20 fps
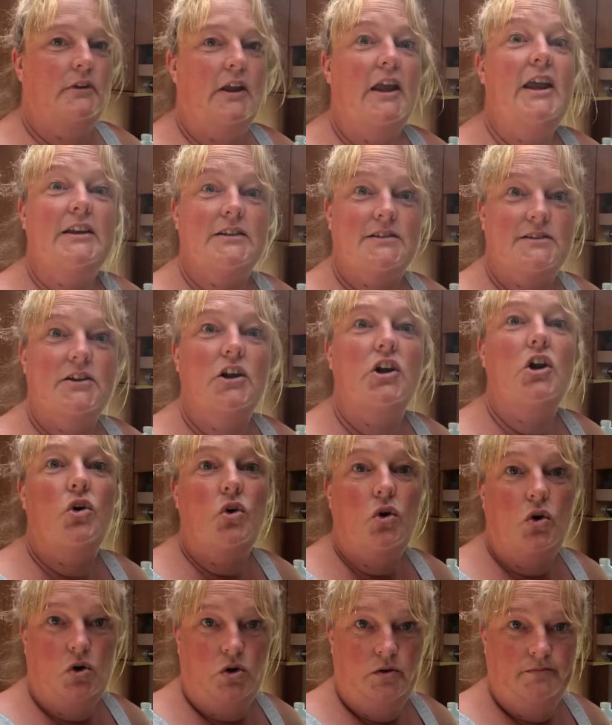It's the
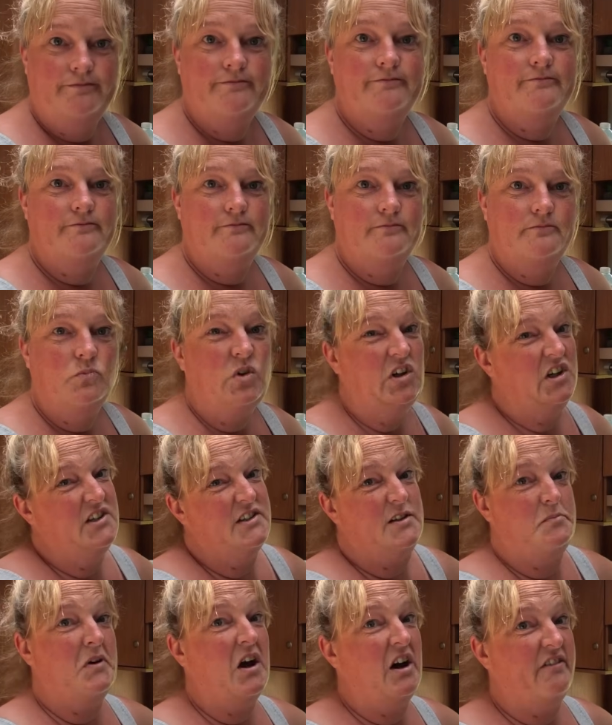law. Well, it
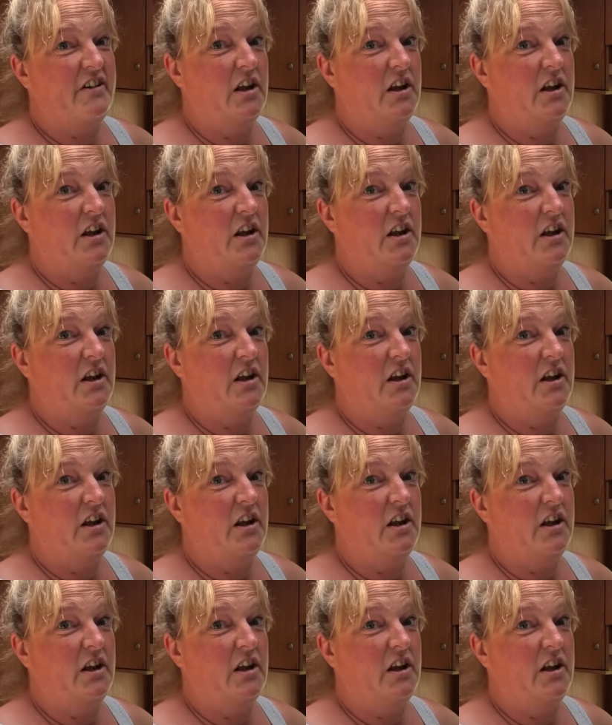is in my